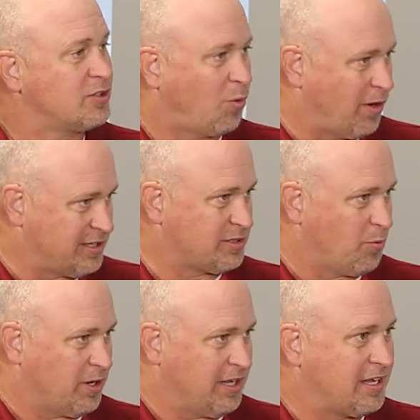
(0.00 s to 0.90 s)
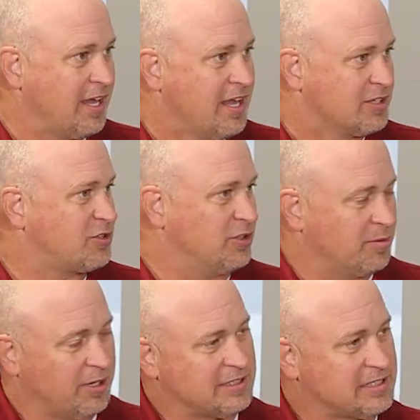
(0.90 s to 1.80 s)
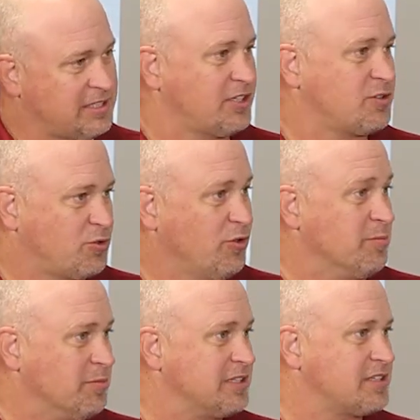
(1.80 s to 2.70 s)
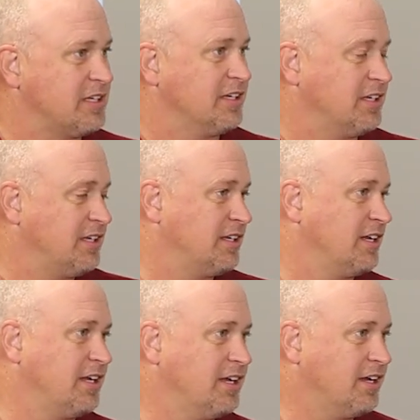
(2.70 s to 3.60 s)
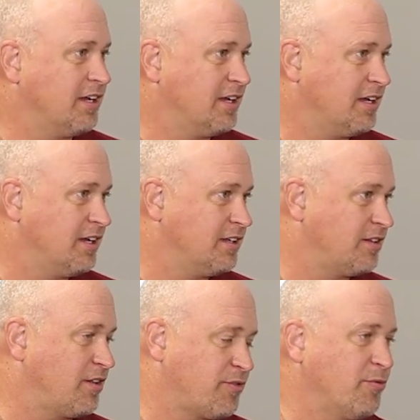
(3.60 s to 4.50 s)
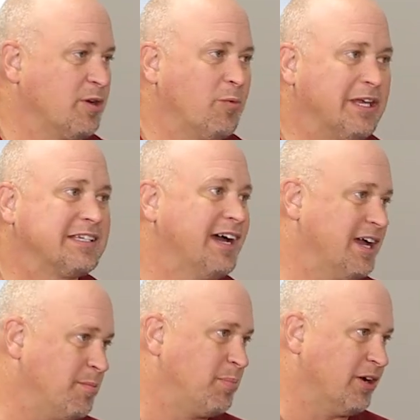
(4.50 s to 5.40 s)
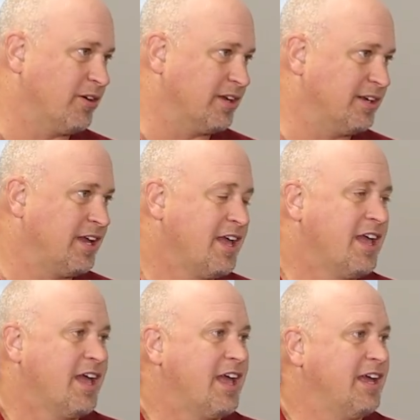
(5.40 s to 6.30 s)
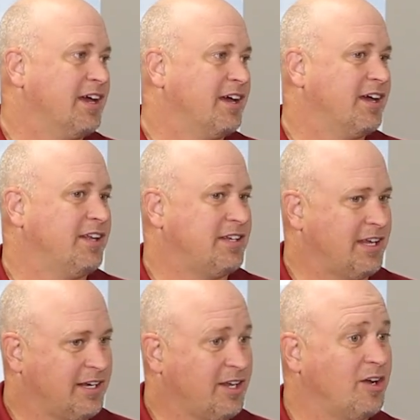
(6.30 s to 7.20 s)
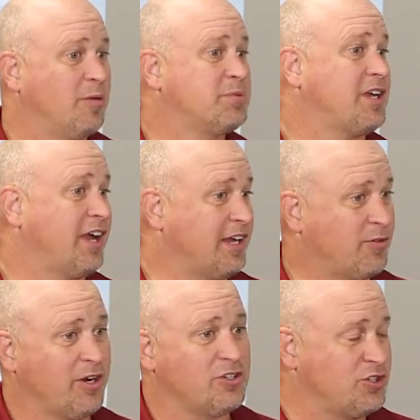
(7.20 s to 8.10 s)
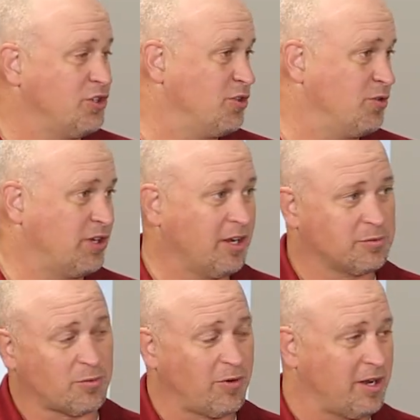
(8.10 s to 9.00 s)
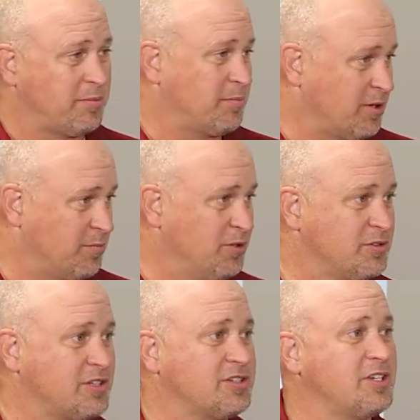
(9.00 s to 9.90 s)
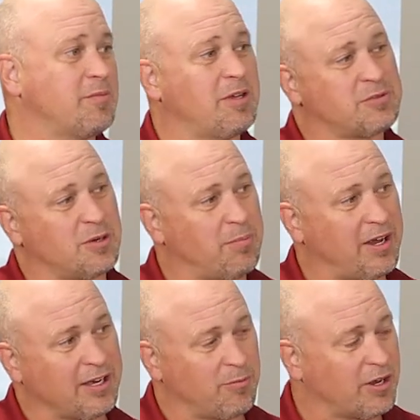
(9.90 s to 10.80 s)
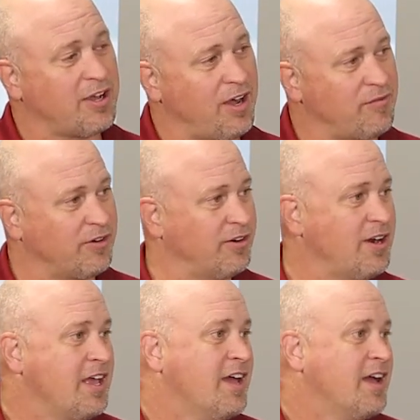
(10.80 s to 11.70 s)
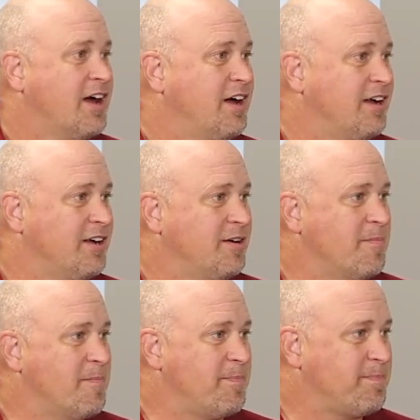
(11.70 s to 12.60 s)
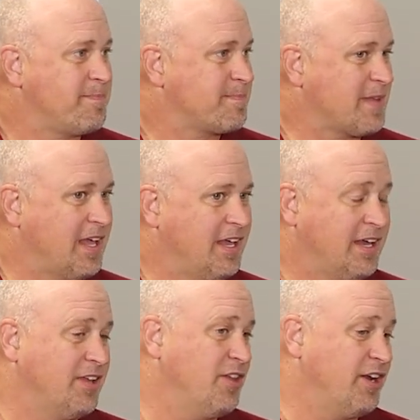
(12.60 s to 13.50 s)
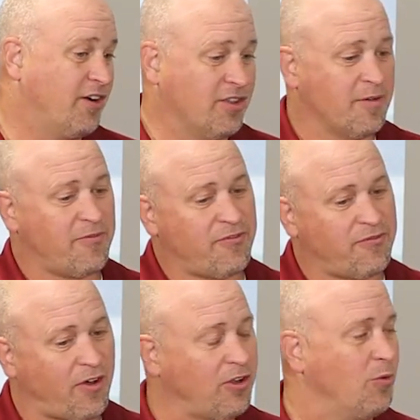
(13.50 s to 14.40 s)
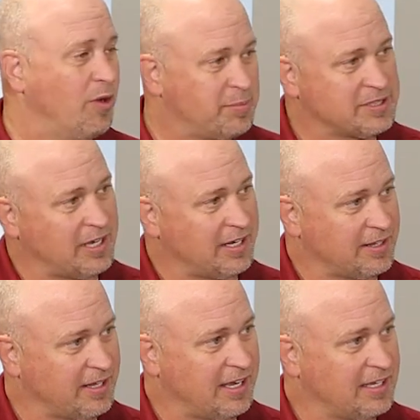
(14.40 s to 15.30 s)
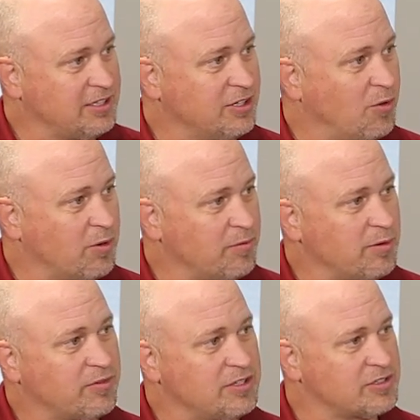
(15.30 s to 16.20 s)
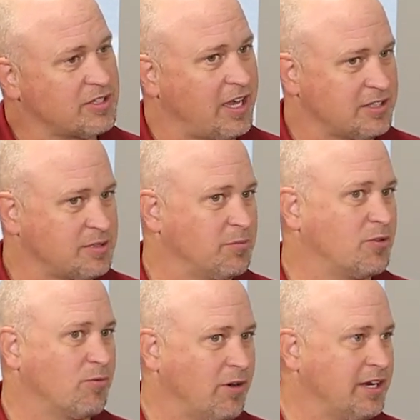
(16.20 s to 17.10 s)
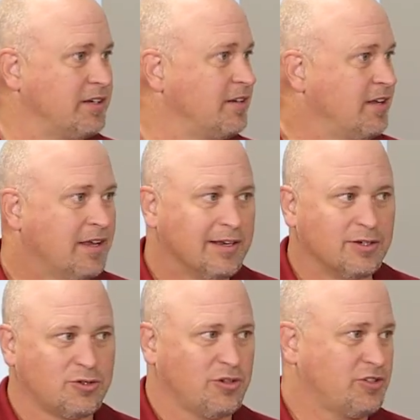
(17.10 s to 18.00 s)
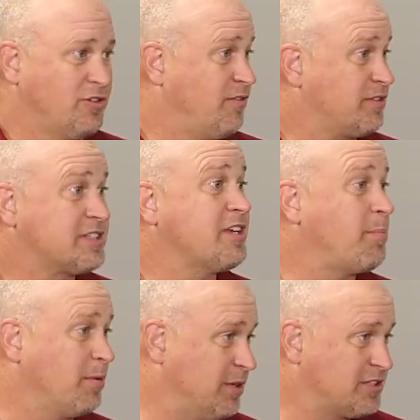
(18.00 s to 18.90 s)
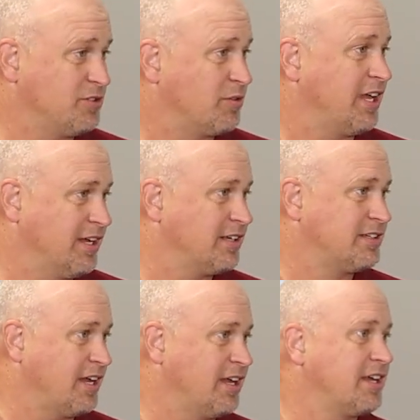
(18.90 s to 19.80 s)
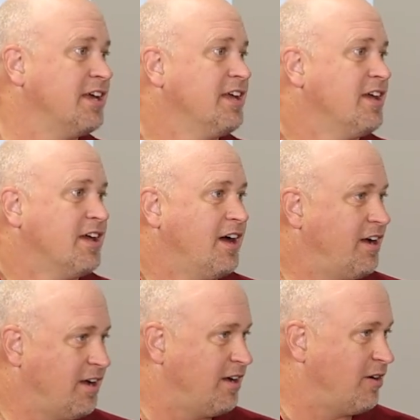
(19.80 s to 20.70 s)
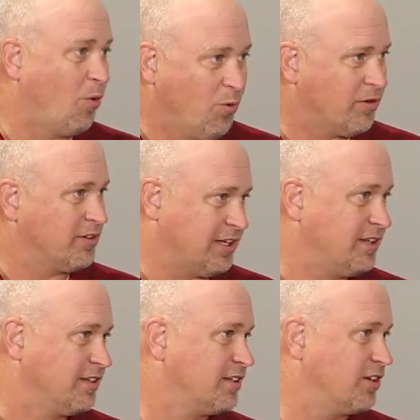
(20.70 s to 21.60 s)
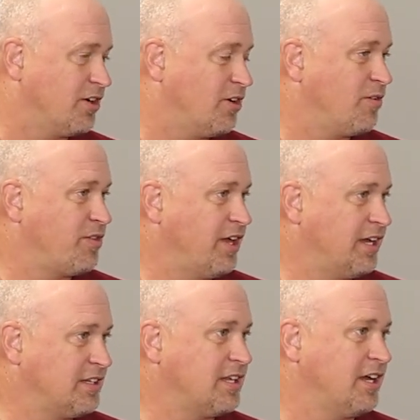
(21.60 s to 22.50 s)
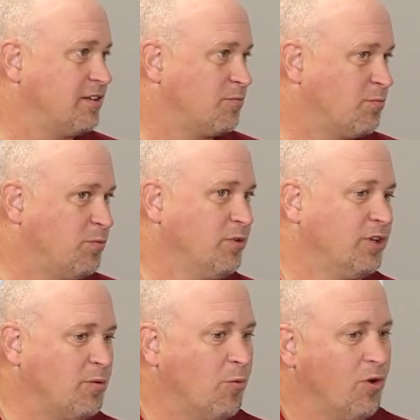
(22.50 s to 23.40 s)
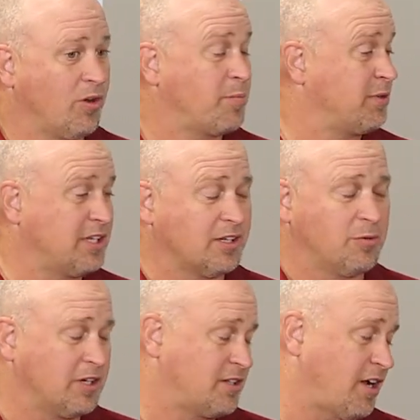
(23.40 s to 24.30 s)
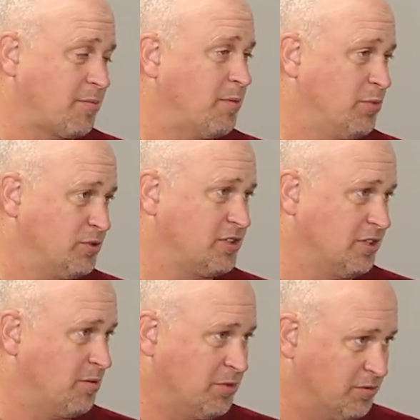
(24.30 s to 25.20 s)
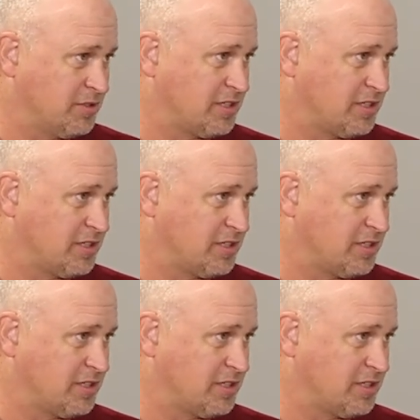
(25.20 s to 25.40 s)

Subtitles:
twice a week. So you get about 6 treatments in a 3-week time period. And it helps hydrate you, it helps ramp up your immune system, helps your body recover. And then on the follow-up side of that, you know, we've just got some great nutritional supplements you can take orally, you know, that really work, particularly when you talk about boosting the immune